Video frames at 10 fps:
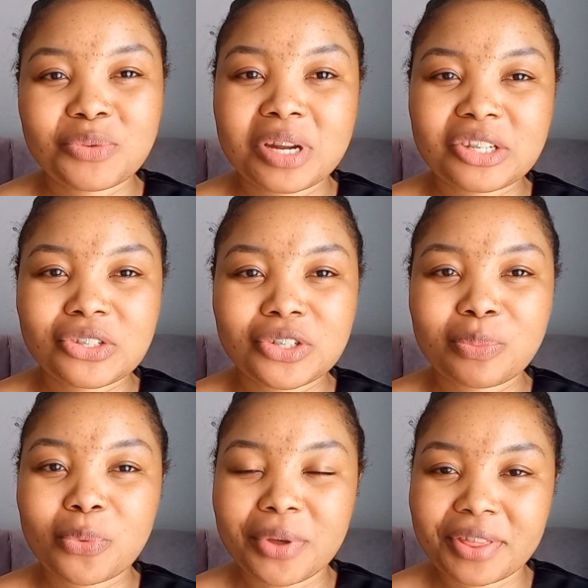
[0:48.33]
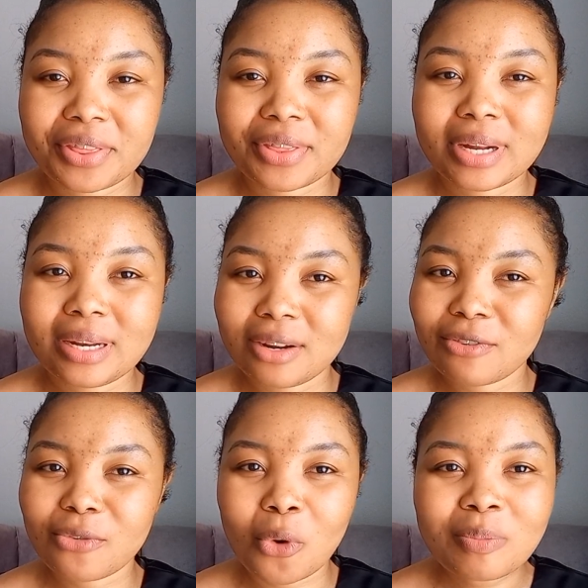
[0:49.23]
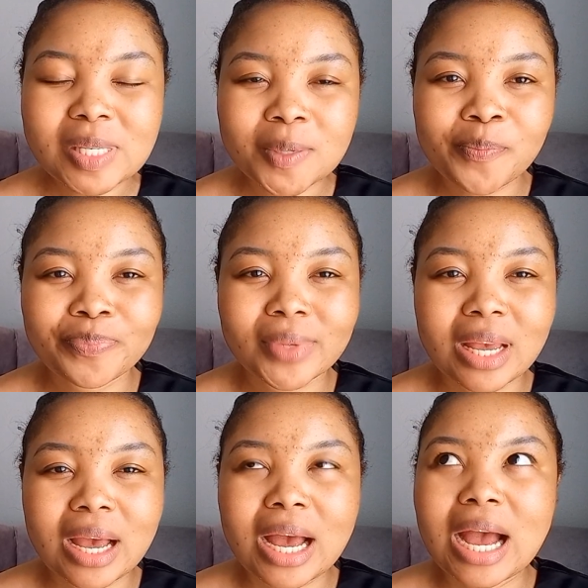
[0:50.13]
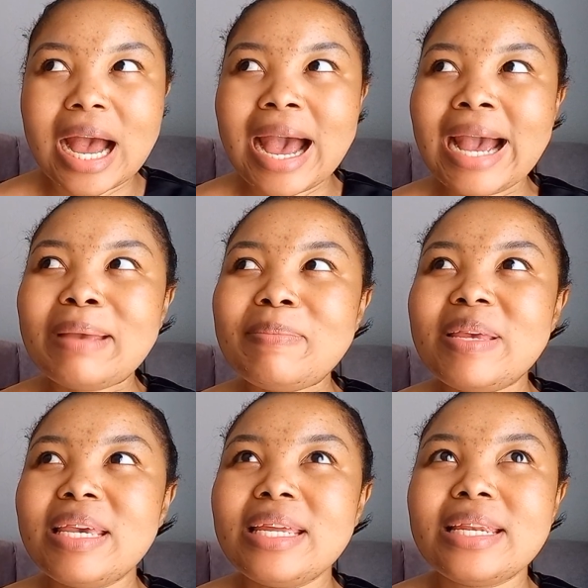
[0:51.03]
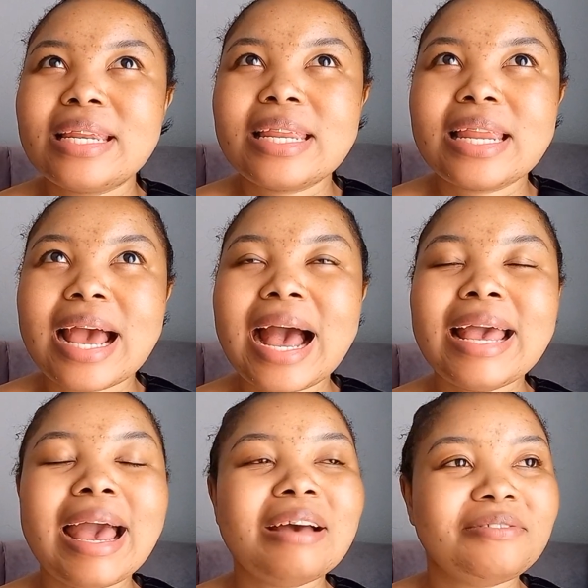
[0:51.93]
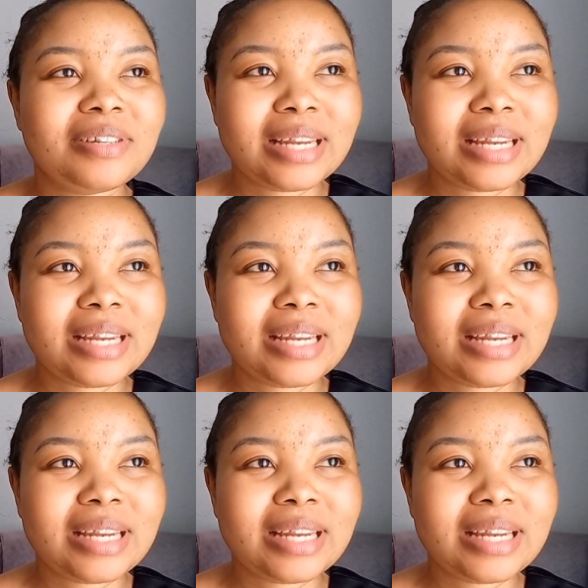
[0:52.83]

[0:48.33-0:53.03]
relationship with Lynn Forbes. I mean, I have